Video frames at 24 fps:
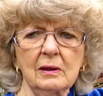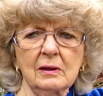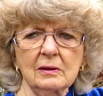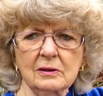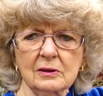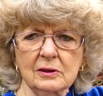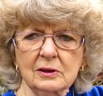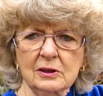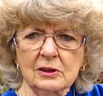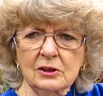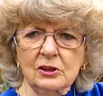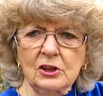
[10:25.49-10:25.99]

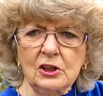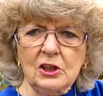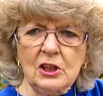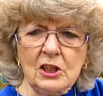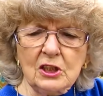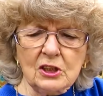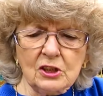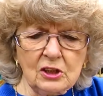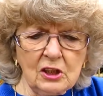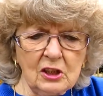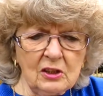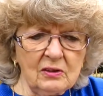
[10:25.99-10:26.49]

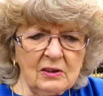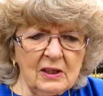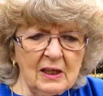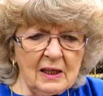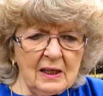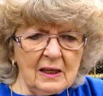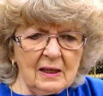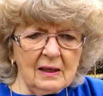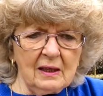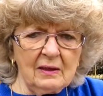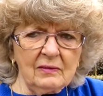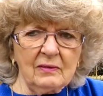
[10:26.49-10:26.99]
suggested
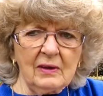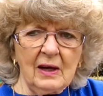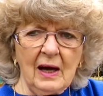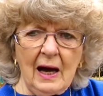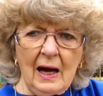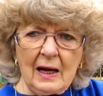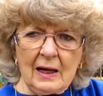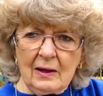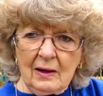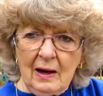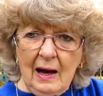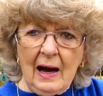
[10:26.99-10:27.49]
that
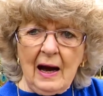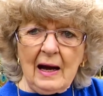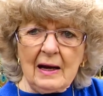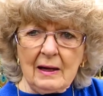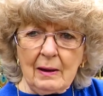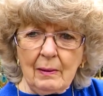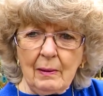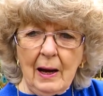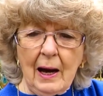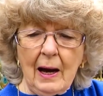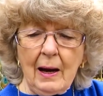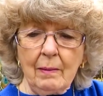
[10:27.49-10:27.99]

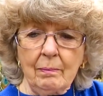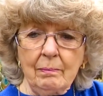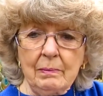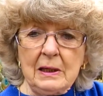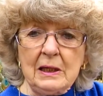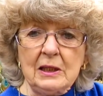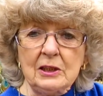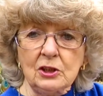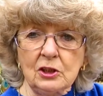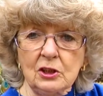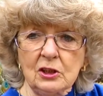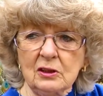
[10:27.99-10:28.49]
I
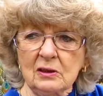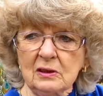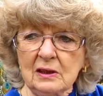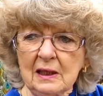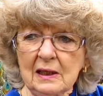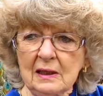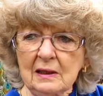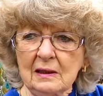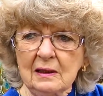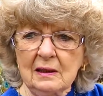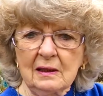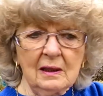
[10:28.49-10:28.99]
mentioned
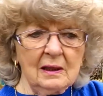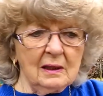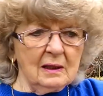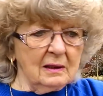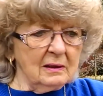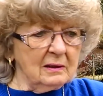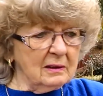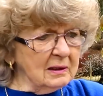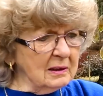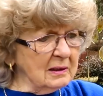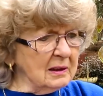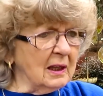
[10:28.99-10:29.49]
that,
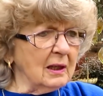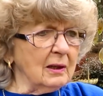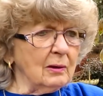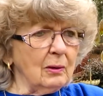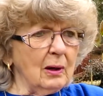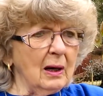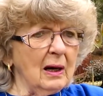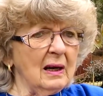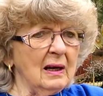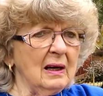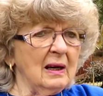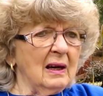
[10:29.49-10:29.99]
you
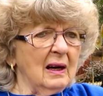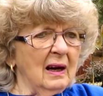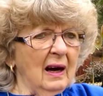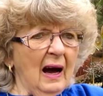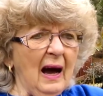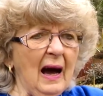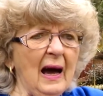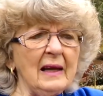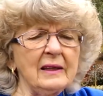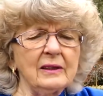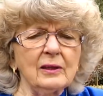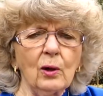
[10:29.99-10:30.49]
know,
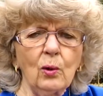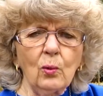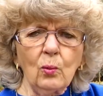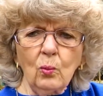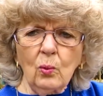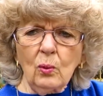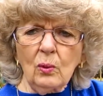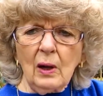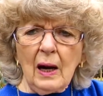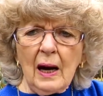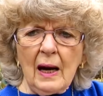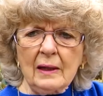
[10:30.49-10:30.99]
I don't